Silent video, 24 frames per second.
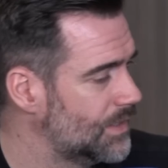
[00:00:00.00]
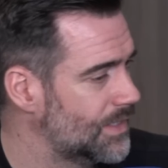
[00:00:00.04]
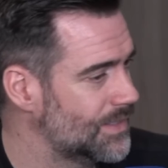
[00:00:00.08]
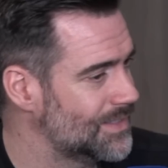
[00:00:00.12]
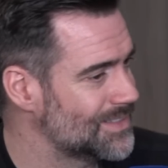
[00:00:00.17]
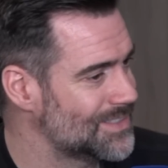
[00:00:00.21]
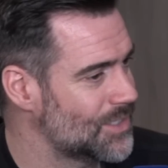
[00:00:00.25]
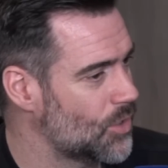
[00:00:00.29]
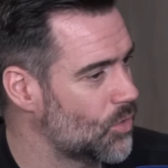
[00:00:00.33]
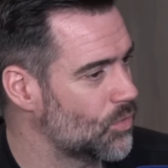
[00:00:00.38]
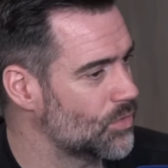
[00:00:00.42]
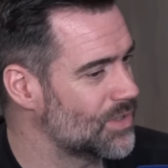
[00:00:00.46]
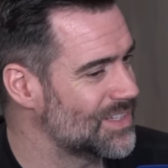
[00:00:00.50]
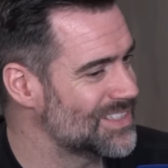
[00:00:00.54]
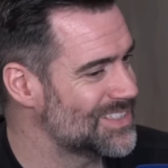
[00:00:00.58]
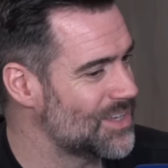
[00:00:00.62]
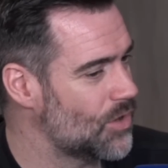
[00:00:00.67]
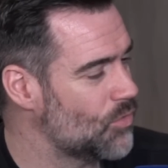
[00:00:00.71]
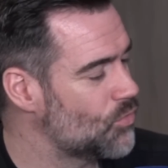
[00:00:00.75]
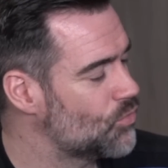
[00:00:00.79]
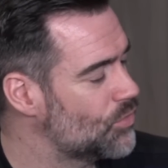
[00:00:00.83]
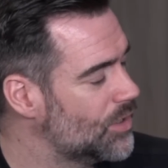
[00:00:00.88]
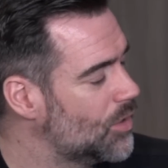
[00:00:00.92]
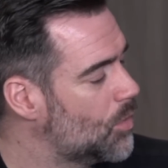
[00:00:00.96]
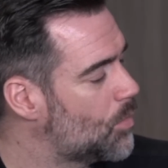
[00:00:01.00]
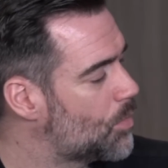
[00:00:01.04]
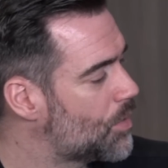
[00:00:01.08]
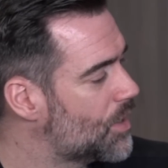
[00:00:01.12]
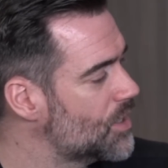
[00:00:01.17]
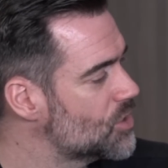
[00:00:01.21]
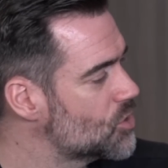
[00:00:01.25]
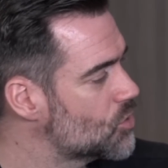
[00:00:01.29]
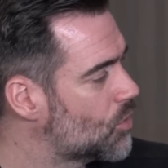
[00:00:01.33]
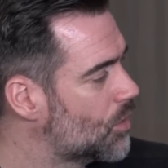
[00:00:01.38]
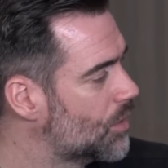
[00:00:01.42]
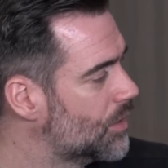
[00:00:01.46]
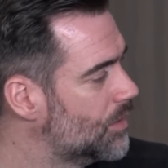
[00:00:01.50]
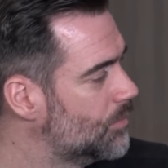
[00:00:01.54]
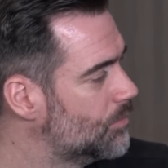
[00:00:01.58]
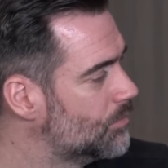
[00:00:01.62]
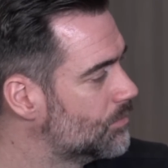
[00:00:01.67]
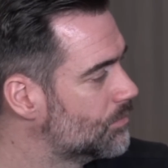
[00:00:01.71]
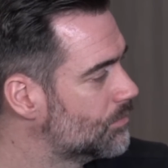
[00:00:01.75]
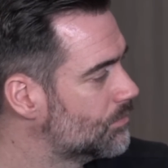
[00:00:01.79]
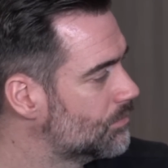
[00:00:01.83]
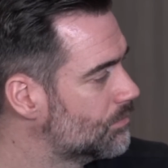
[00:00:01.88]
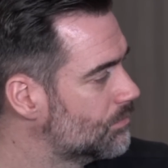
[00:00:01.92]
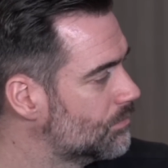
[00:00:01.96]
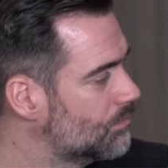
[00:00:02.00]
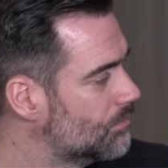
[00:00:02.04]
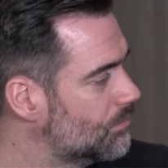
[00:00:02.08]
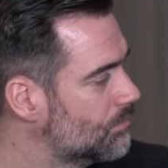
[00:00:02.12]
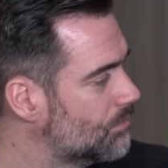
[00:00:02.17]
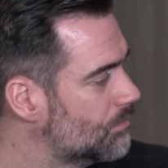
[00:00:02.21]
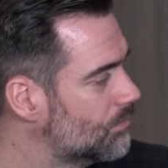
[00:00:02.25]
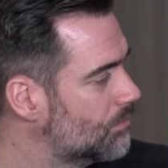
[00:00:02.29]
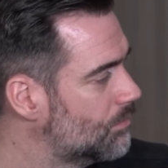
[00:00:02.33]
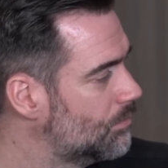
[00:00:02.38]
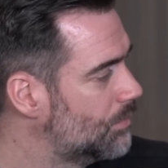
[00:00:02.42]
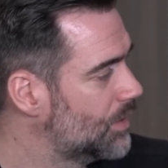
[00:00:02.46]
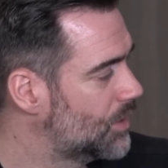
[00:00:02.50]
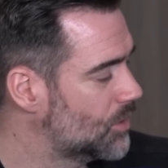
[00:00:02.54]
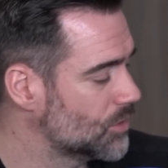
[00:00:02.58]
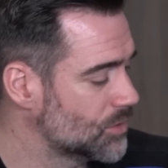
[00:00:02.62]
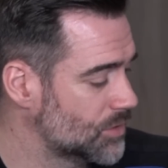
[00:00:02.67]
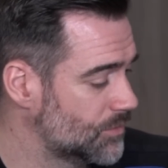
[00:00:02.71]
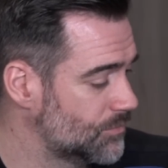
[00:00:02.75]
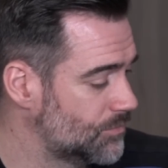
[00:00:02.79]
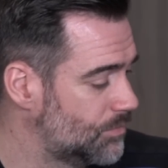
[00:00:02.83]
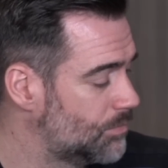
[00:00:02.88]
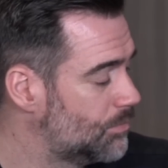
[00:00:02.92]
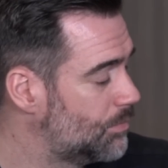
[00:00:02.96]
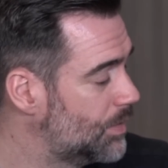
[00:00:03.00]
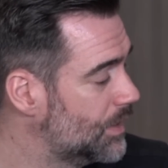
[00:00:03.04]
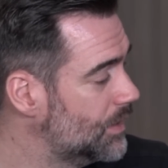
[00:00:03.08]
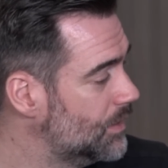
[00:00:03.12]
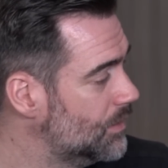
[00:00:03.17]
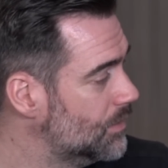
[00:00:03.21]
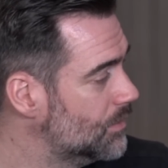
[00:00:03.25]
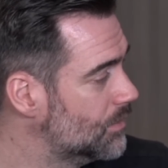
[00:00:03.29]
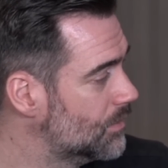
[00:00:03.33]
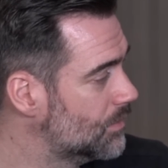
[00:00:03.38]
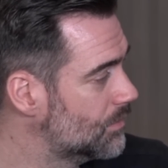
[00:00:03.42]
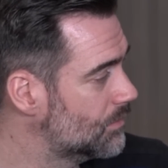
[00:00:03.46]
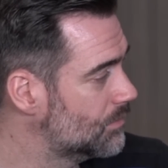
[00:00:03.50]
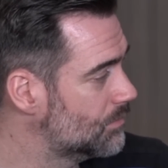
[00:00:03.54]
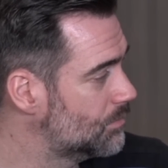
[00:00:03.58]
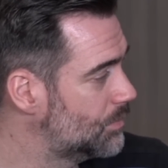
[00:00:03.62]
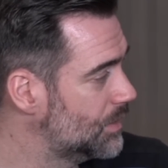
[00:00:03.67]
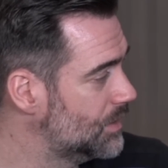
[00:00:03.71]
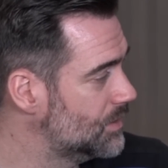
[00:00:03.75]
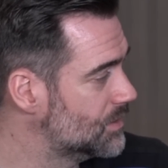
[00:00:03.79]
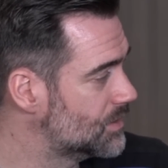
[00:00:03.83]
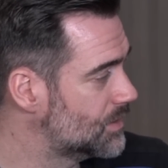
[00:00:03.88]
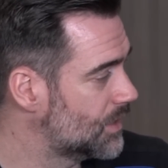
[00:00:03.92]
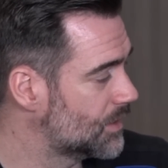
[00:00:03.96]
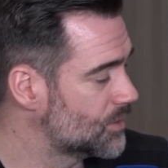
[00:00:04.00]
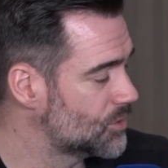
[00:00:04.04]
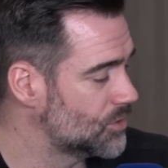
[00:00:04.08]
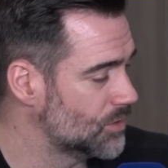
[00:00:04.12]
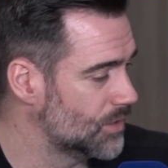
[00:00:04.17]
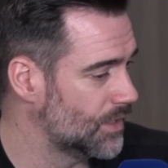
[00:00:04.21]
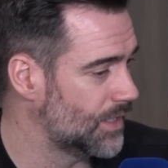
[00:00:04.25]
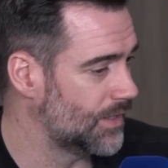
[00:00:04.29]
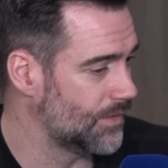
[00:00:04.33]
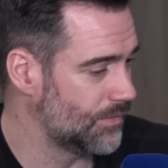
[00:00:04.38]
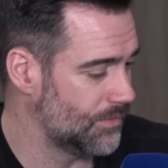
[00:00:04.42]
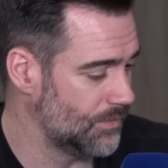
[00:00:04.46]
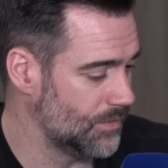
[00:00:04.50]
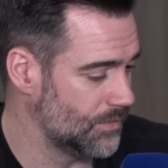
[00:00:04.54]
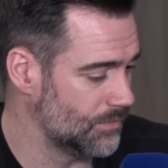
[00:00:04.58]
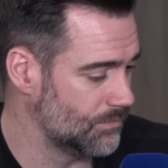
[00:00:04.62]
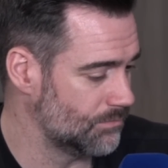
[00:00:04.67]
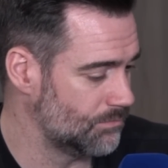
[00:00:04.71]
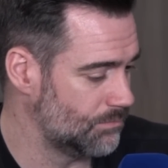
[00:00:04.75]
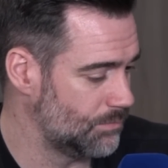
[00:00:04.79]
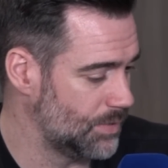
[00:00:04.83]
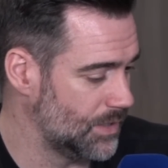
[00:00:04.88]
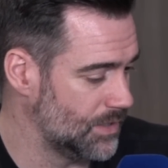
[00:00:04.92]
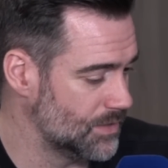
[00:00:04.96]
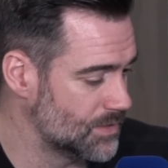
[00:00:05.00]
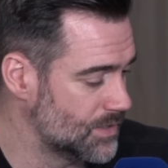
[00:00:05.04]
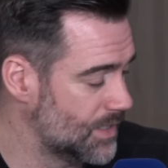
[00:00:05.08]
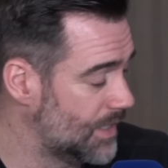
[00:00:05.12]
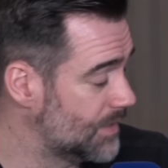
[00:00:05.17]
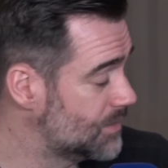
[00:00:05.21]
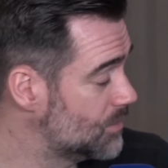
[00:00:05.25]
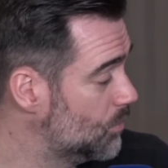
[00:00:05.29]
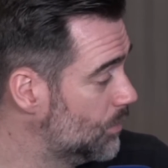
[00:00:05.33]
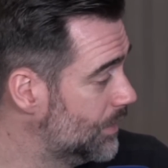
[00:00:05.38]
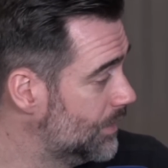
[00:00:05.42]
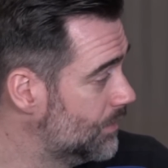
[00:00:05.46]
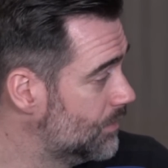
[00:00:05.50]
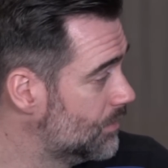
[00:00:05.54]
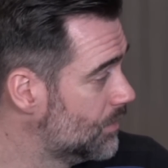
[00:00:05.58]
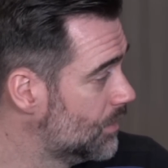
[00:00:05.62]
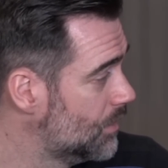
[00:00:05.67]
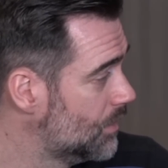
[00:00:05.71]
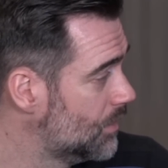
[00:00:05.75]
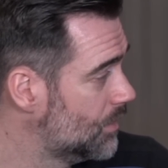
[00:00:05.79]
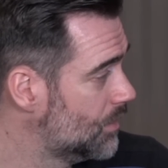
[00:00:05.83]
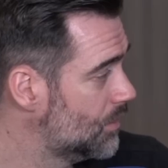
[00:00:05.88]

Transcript: Yeah, there's no real pressure on him. Nope. Because of Pete's stature there, that Pete's there to win.